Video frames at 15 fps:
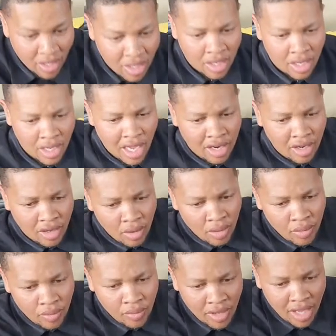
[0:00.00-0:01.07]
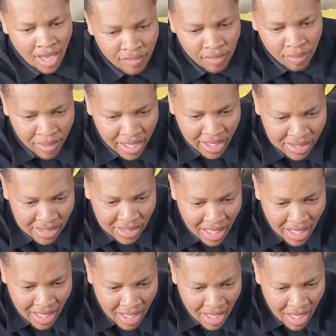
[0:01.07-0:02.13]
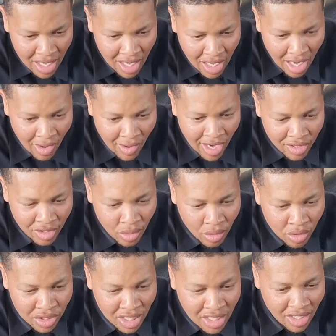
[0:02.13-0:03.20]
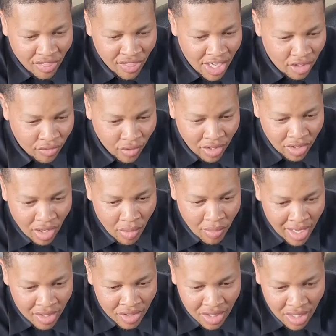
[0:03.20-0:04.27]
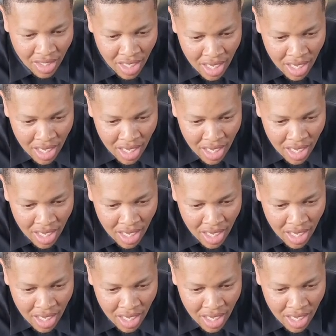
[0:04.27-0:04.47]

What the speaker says: Gotta go. Have a blessed day. All right, Duke, see you. Thanks for the donation.